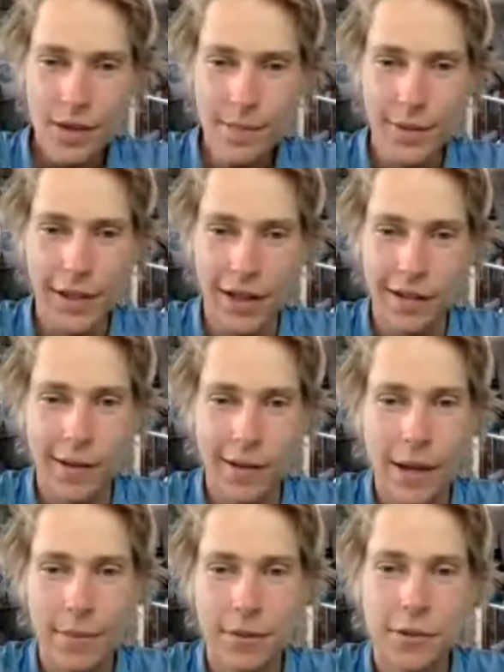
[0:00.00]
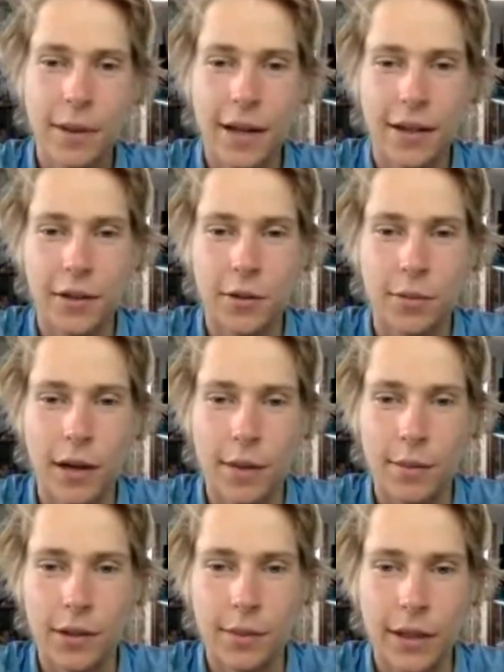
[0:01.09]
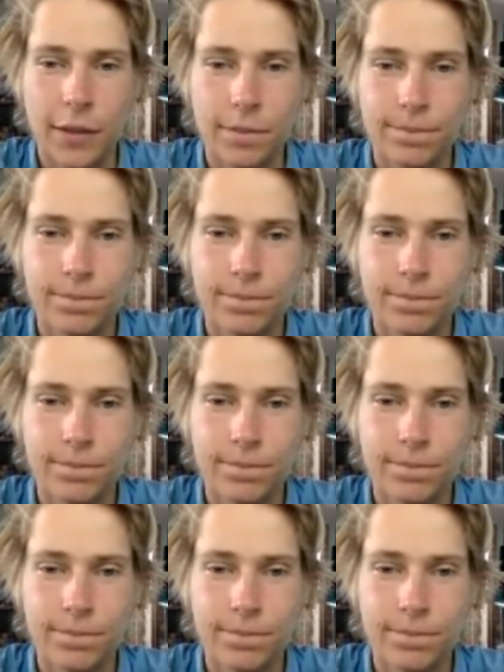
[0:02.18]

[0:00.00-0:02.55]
But yeah, I'm happy you're back on your property, man.